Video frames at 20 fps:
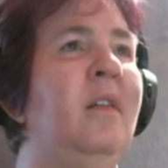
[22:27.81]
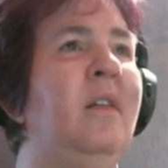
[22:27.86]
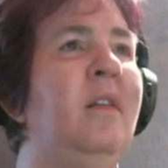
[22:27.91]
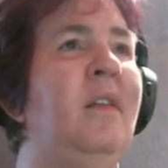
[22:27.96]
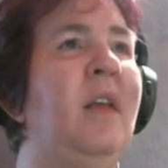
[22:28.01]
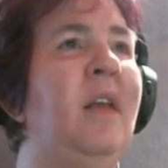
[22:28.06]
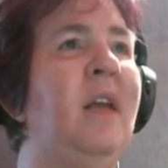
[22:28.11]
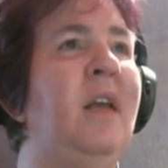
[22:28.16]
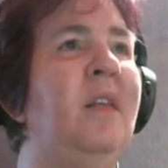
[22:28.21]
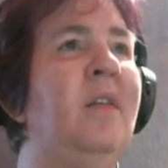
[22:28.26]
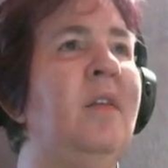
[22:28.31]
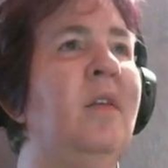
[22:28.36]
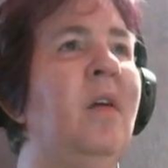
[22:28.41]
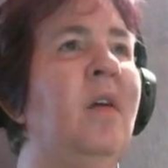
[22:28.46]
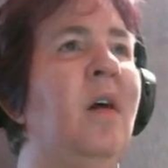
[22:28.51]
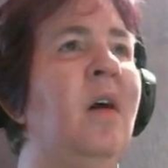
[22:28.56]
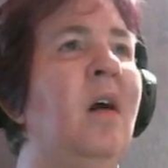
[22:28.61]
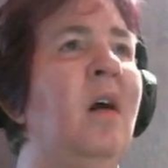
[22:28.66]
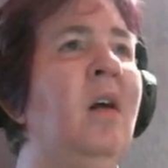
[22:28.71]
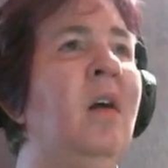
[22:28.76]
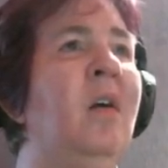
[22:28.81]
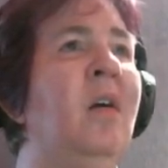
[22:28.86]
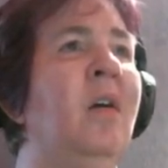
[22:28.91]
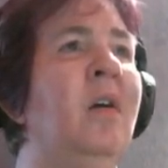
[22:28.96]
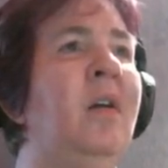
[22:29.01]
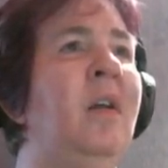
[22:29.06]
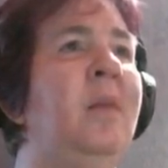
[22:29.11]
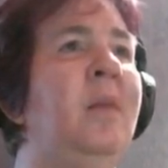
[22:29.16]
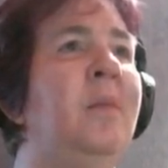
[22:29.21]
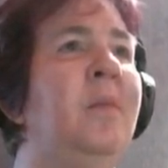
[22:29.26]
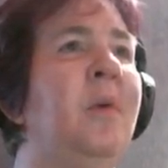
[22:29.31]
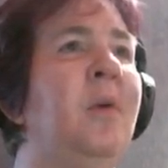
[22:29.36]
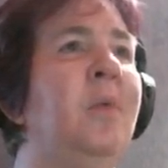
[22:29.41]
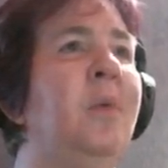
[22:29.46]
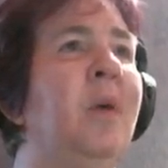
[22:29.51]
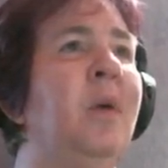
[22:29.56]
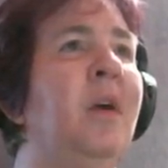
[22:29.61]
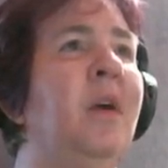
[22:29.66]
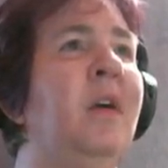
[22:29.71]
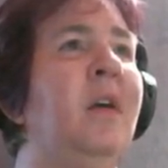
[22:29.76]
They either are or need more
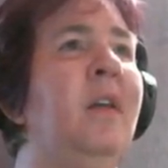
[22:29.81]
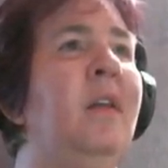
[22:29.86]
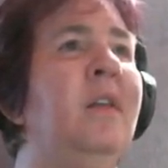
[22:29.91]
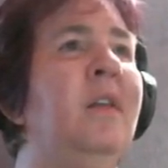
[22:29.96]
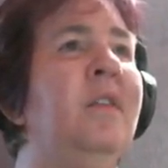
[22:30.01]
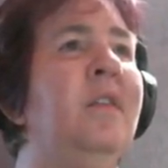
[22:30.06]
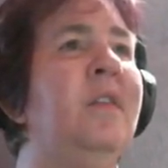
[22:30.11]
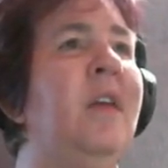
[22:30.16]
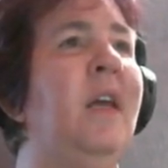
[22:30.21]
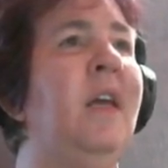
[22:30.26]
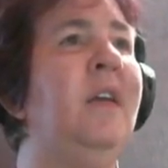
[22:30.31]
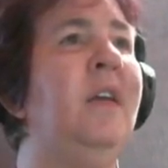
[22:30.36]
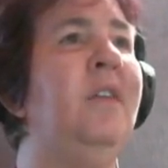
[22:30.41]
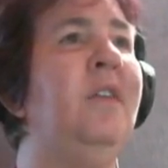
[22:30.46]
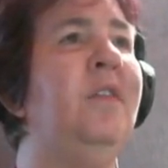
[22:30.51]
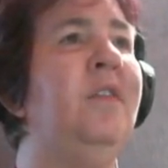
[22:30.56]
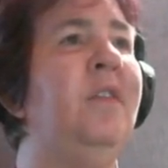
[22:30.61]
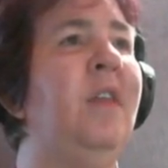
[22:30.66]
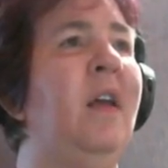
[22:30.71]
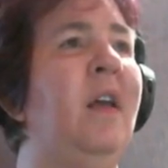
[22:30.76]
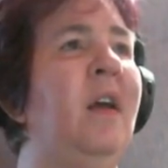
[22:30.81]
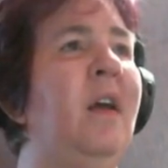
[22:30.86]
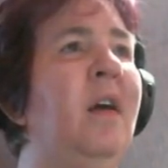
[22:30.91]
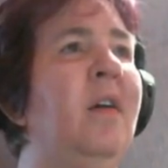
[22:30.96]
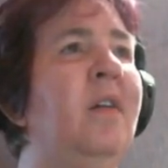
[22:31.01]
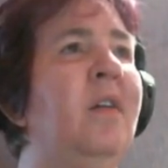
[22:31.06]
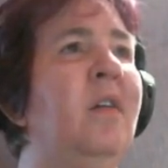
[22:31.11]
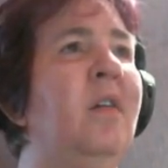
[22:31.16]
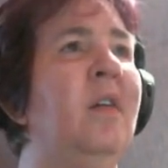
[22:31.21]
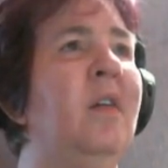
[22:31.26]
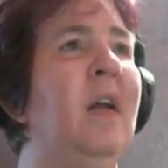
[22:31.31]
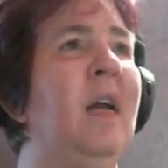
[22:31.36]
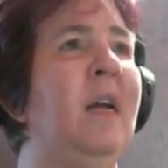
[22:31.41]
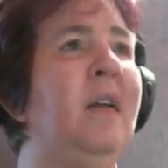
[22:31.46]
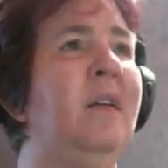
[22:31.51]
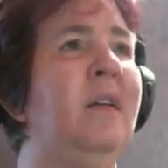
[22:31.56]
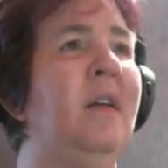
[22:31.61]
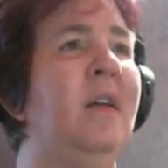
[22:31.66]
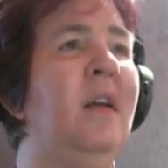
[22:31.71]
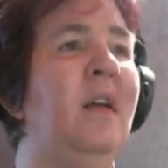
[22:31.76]
work. In this case, they are
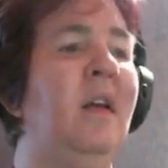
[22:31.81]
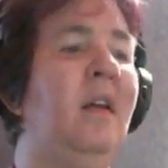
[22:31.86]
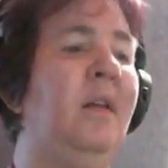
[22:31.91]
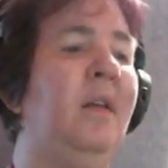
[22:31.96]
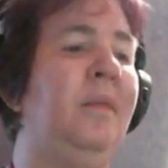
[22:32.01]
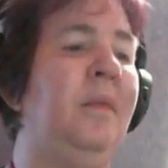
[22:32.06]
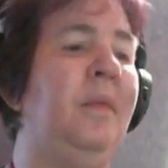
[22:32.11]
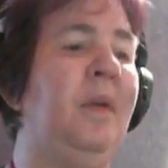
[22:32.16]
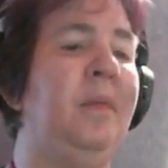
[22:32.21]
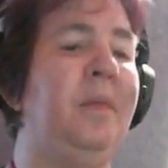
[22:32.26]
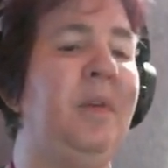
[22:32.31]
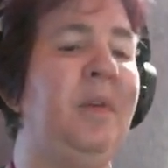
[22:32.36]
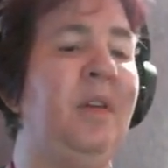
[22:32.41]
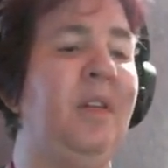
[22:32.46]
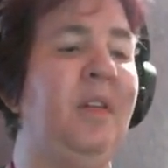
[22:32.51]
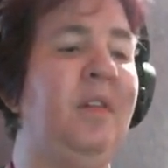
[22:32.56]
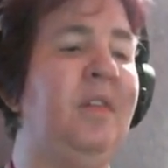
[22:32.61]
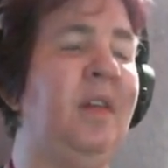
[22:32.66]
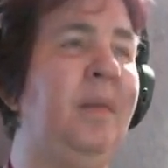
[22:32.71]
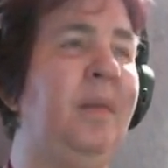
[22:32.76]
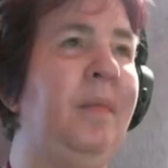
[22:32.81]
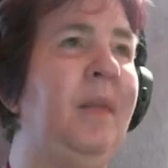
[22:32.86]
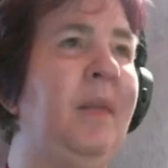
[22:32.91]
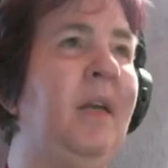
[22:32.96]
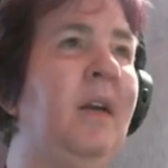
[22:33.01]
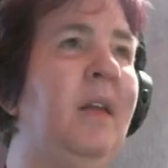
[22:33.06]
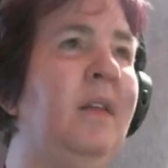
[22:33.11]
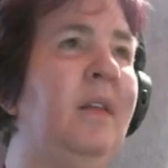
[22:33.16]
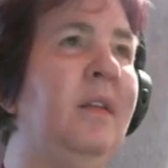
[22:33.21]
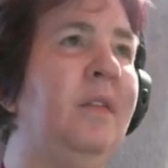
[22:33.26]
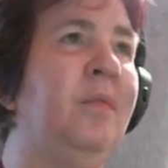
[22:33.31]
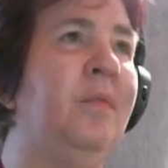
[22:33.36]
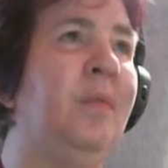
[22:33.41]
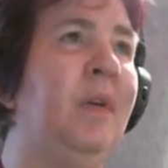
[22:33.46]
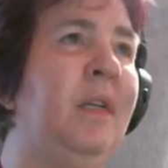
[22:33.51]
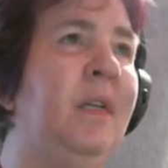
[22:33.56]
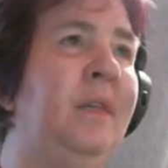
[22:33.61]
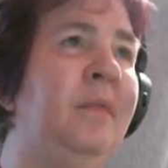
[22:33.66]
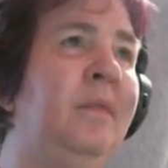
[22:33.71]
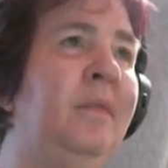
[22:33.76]
correct. And then we do the same thing on this one.